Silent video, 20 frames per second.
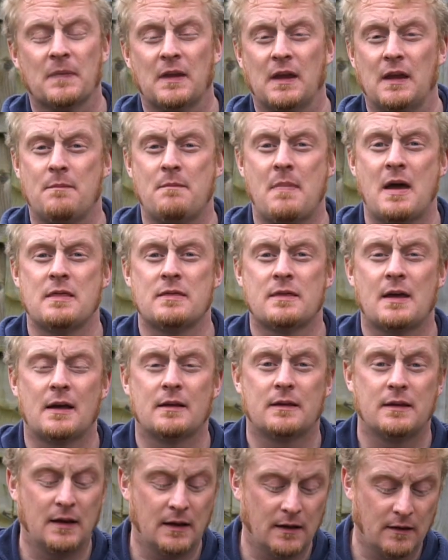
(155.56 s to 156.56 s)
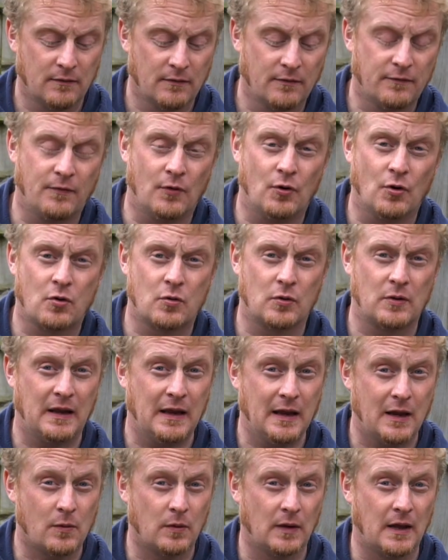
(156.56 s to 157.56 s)
it meant that the fork could
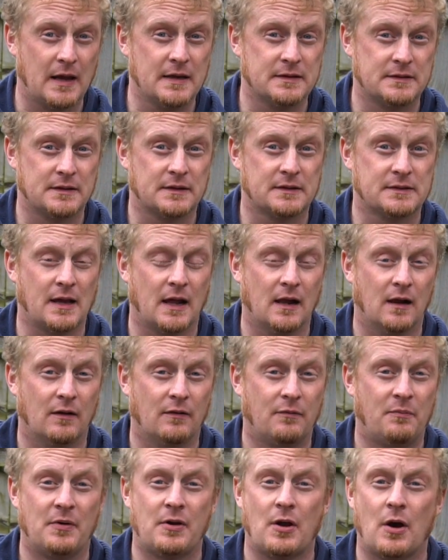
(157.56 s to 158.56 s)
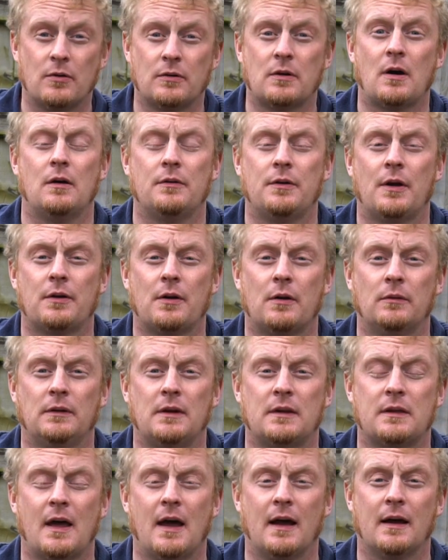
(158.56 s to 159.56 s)
equalize itself. But not only
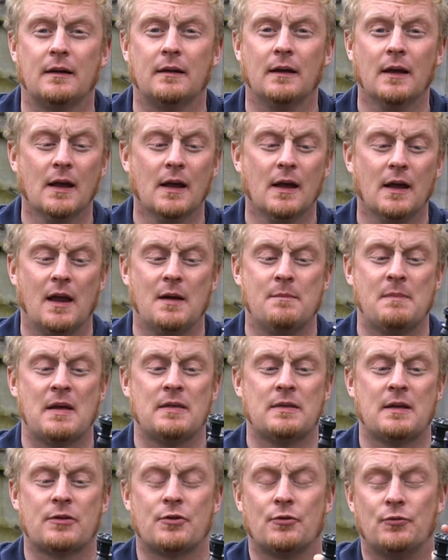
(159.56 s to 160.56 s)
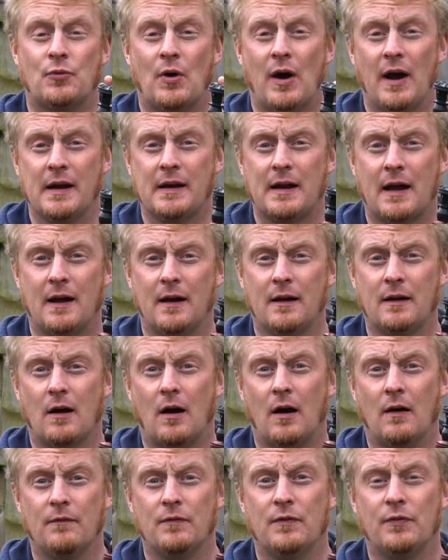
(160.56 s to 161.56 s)
that, it meant that the ride height
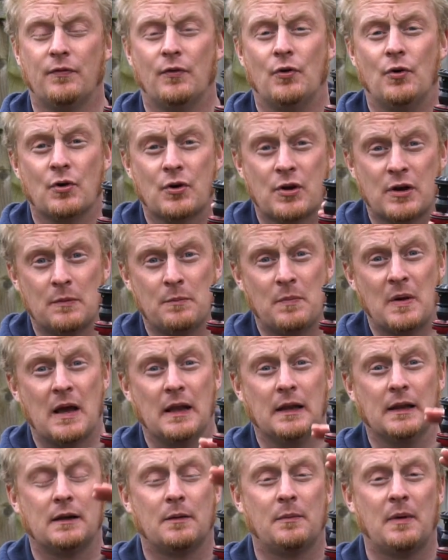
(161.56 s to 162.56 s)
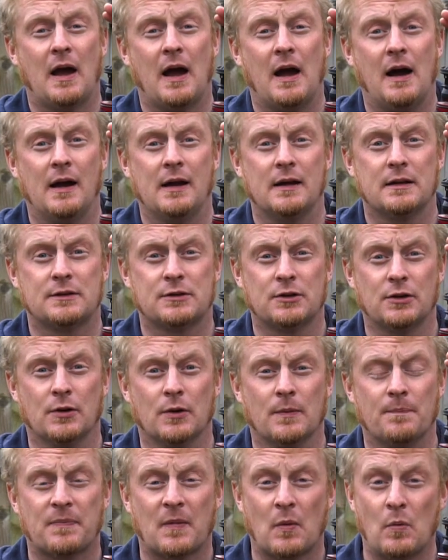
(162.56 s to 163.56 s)
of the fork can be a little bit higher
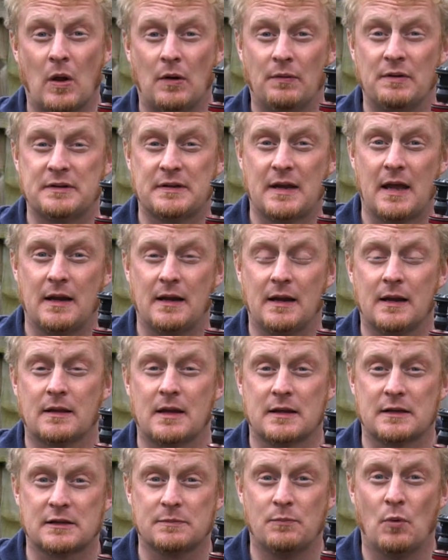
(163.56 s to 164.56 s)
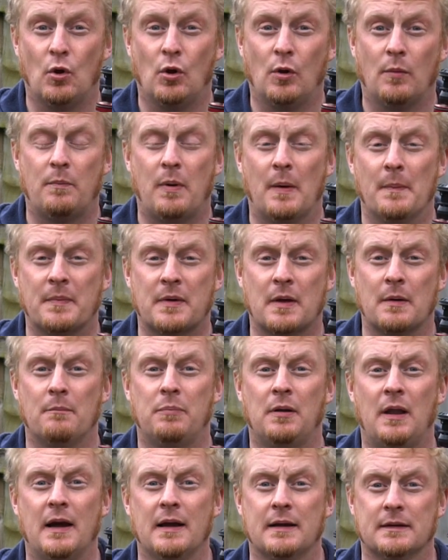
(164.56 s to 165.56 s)
too, while retaining that small bump
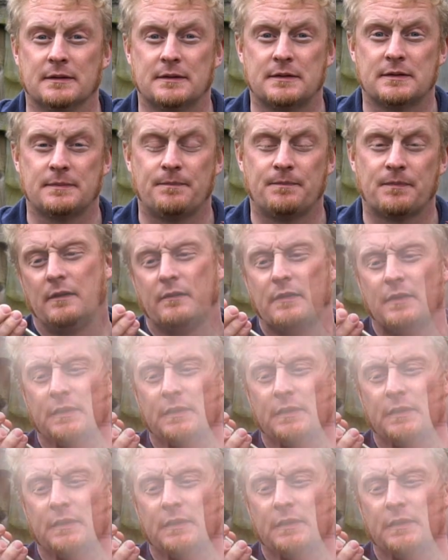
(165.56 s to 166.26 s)
compliance. You've got